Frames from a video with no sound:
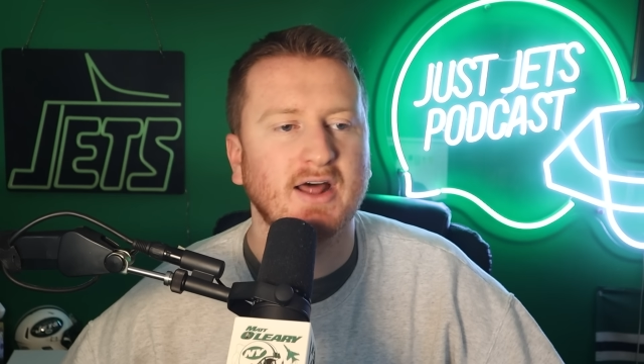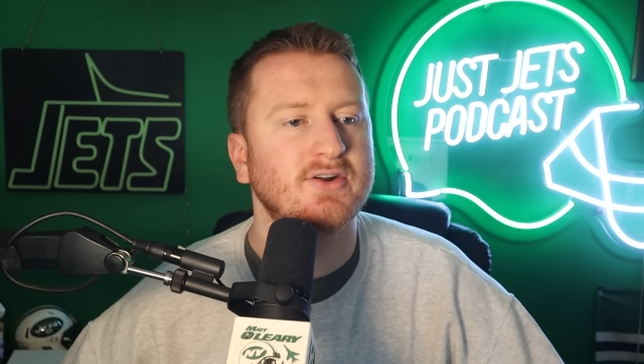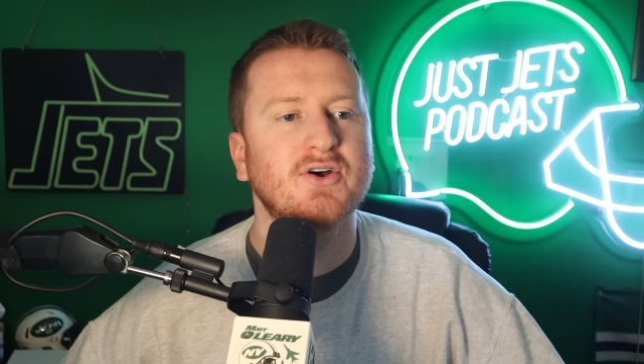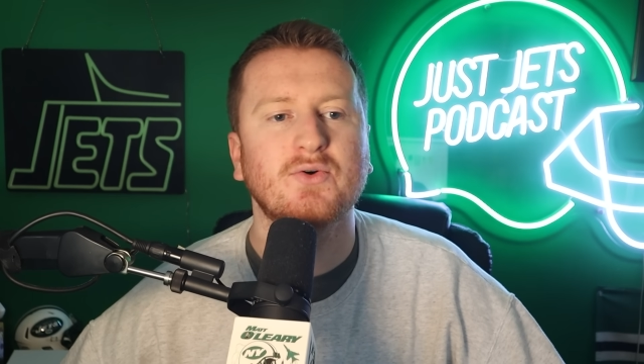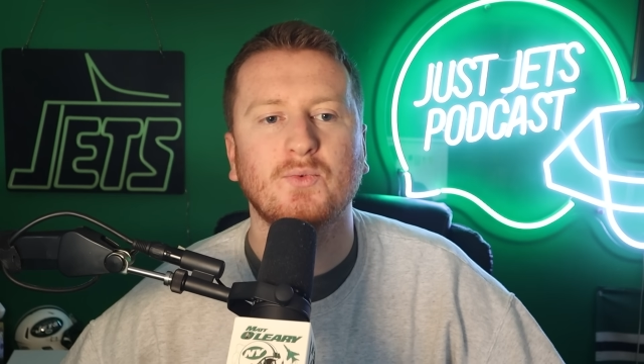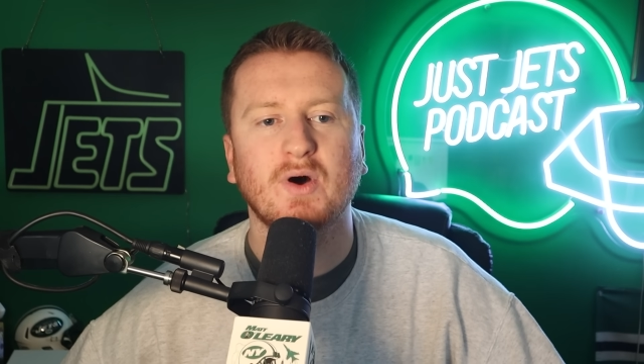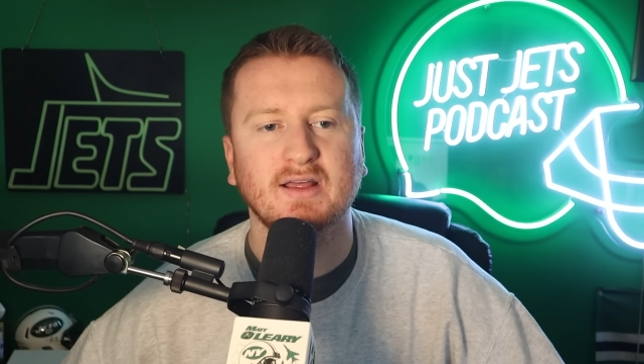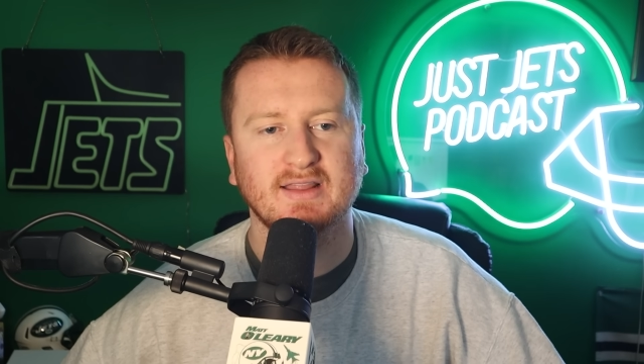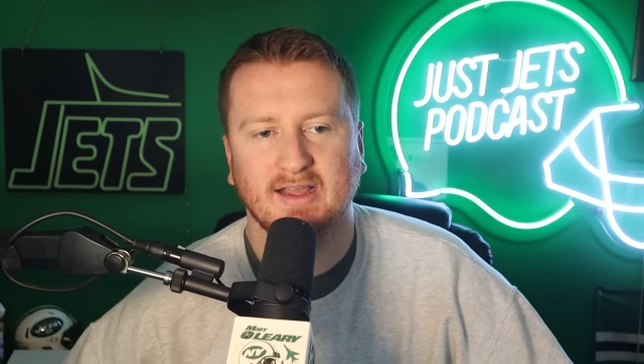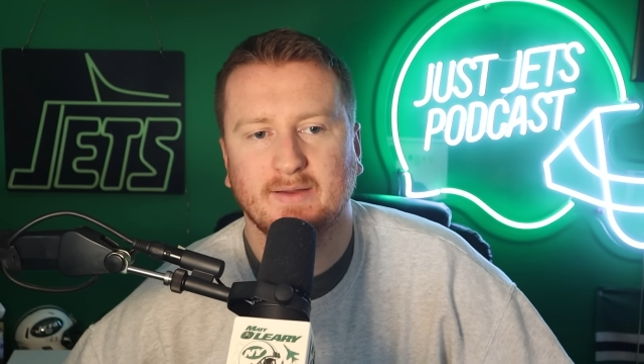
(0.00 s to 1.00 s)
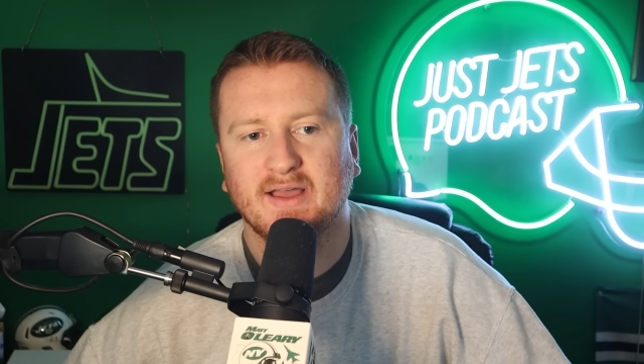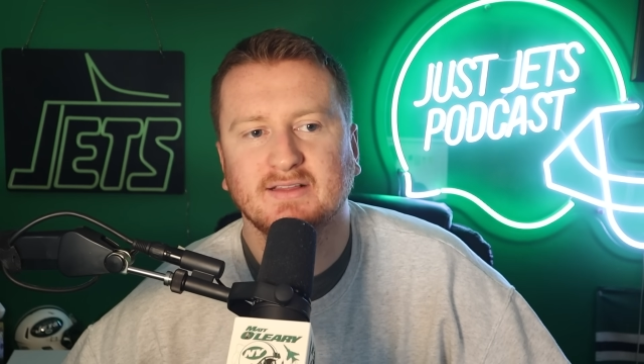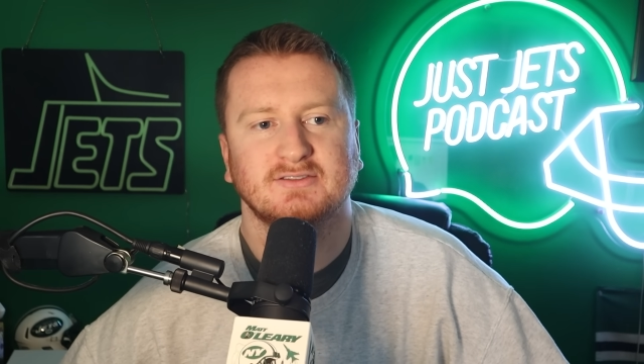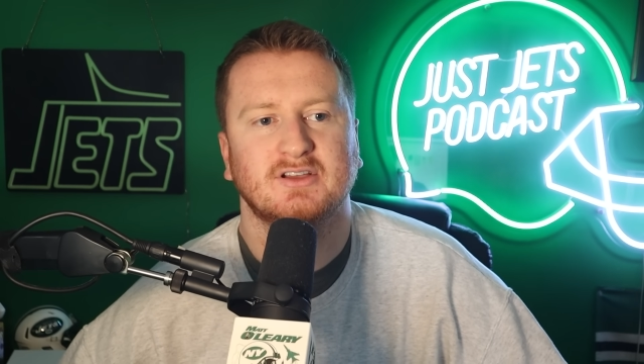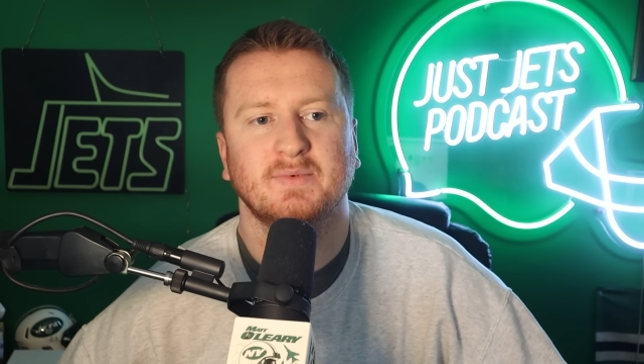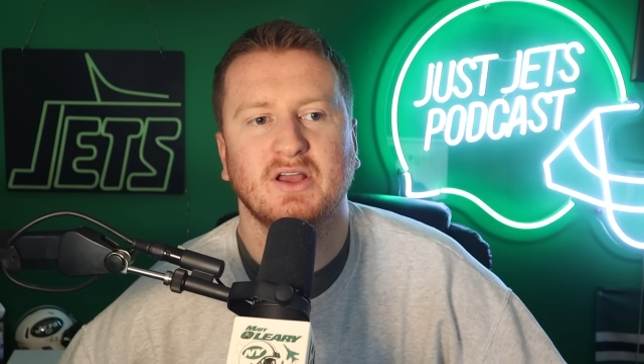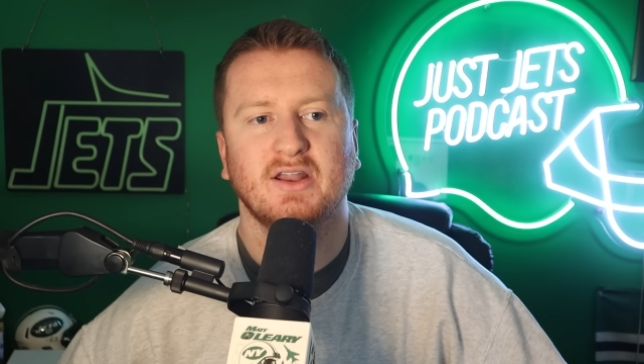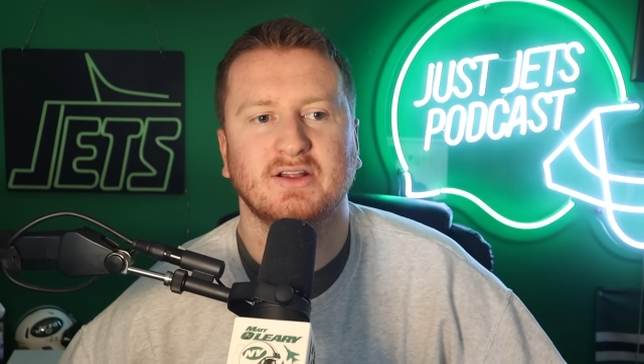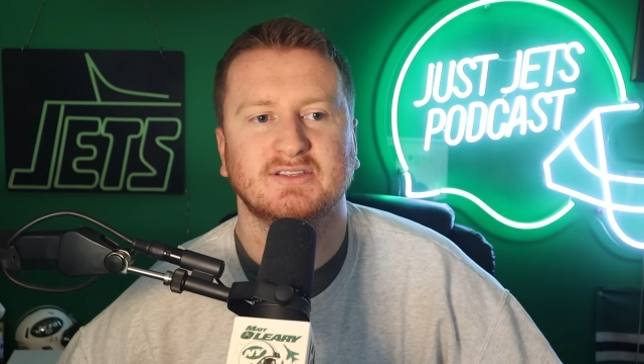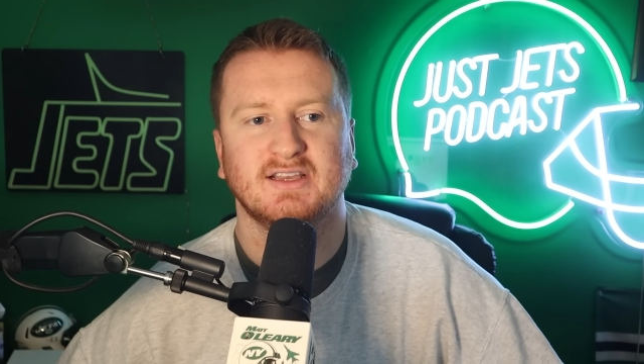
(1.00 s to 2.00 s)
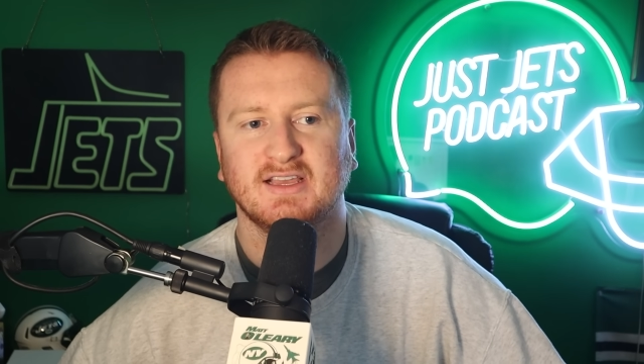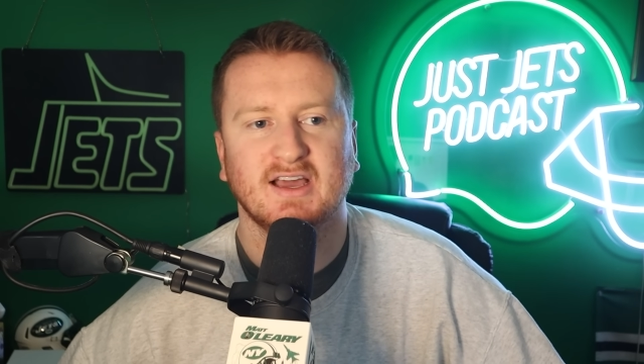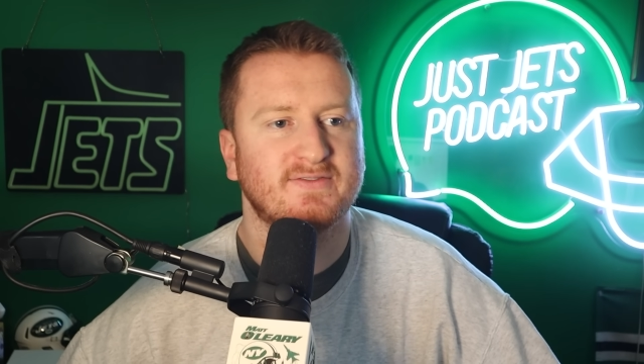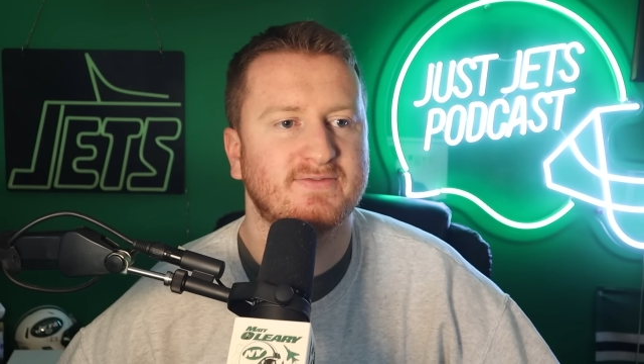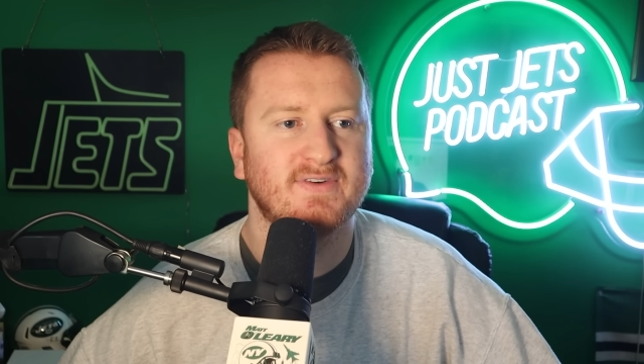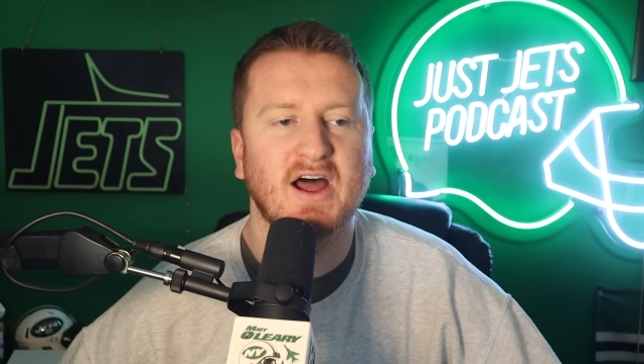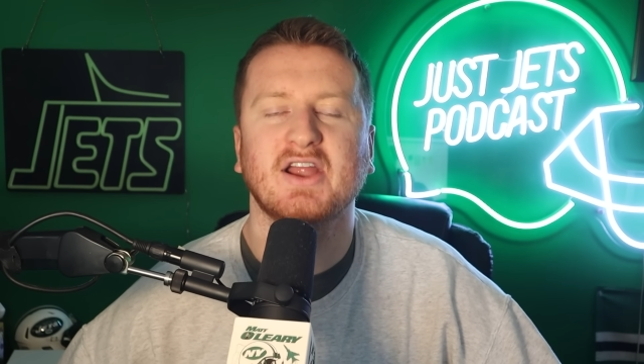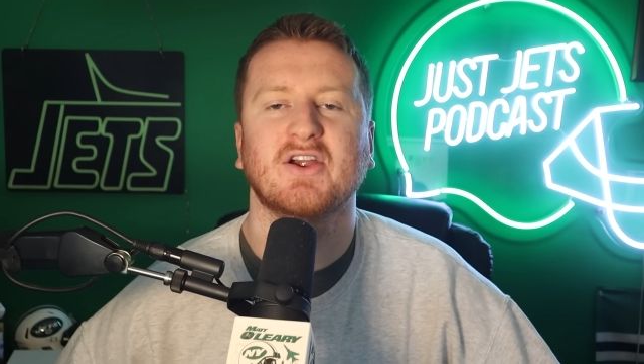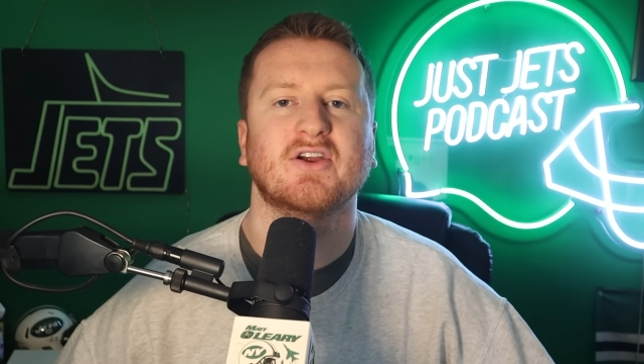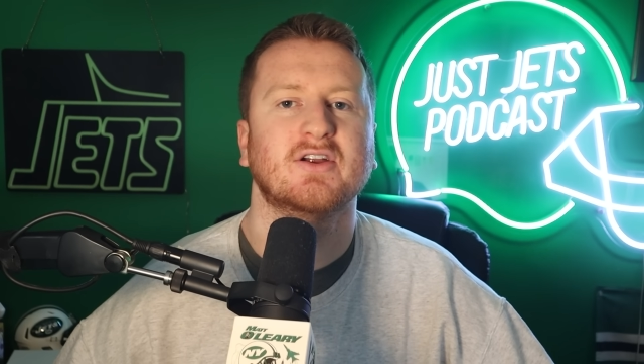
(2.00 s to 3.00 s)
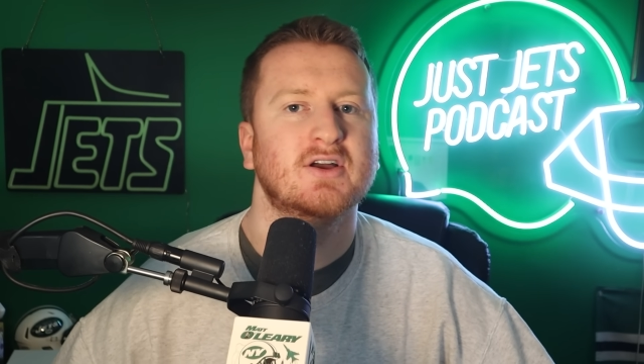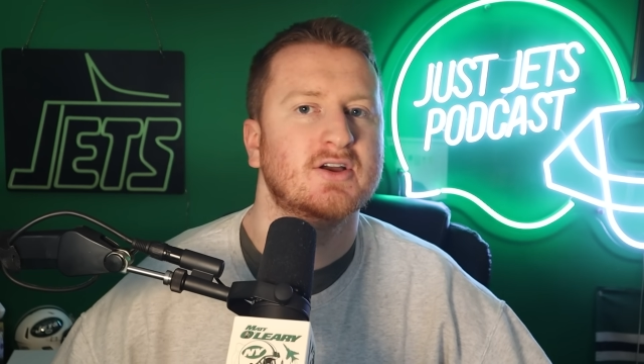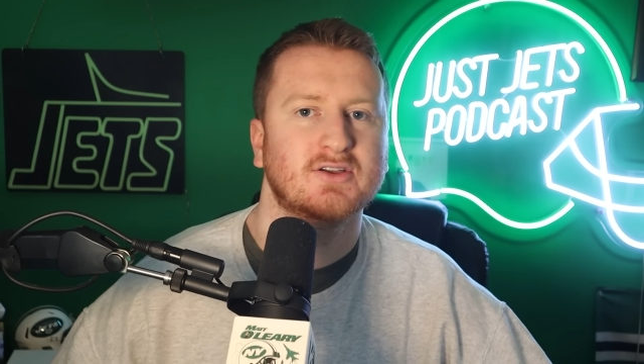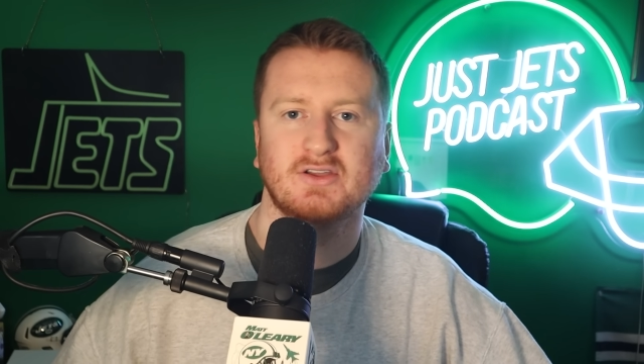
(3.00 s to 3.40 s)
I don't know what, like, I'm not coming on here and saying they got to fire,